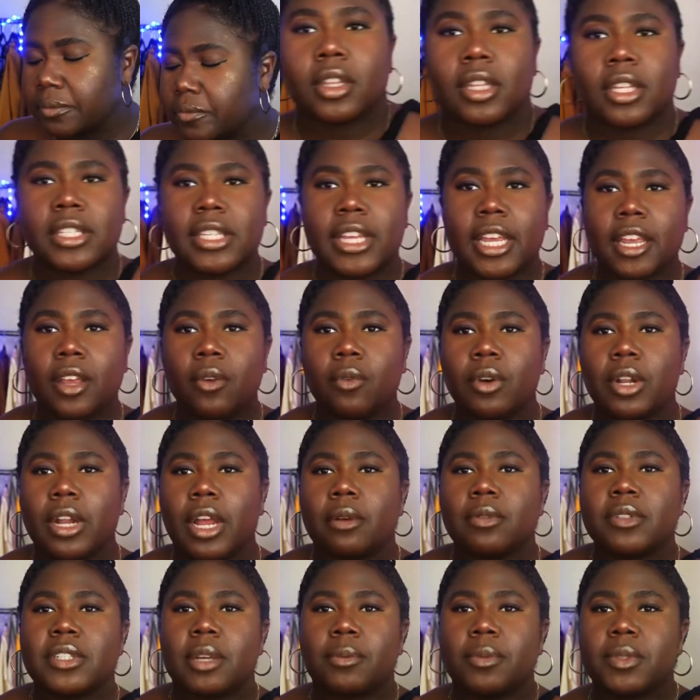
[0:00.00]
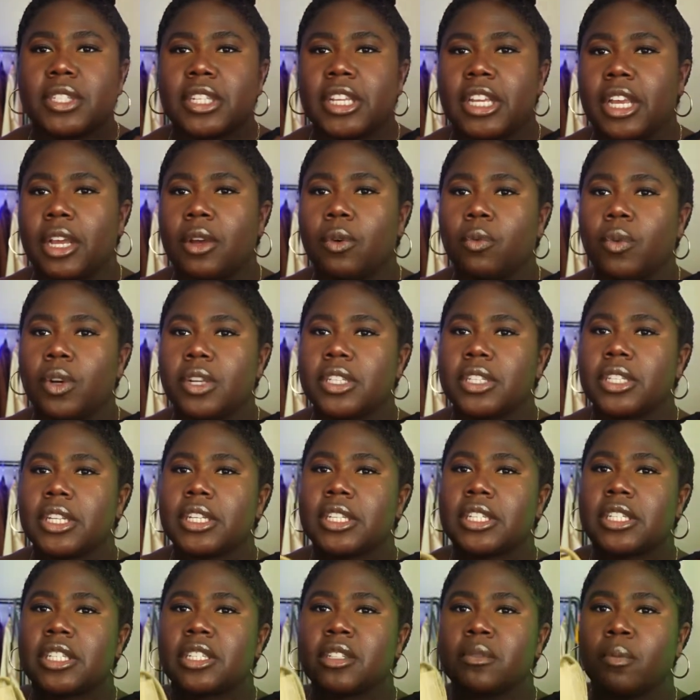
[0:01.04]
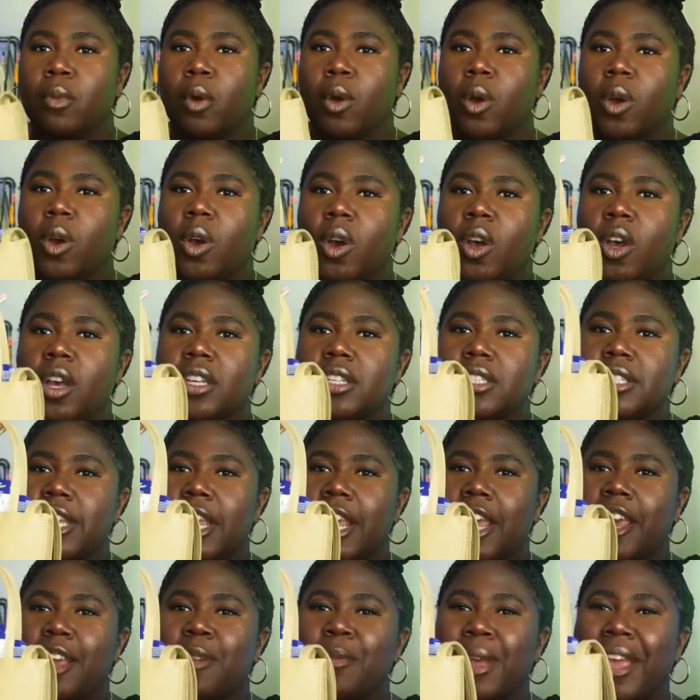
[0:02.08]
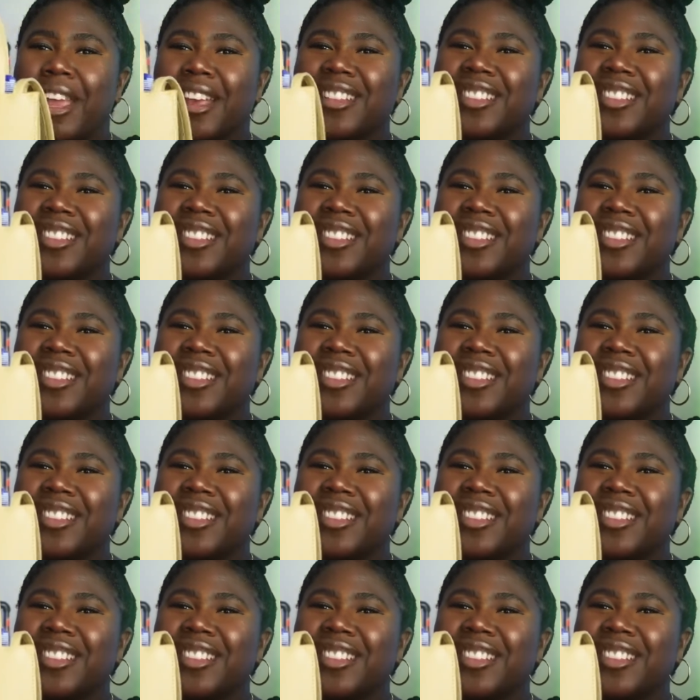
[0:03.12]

The second one I was able to get was this small tan bag.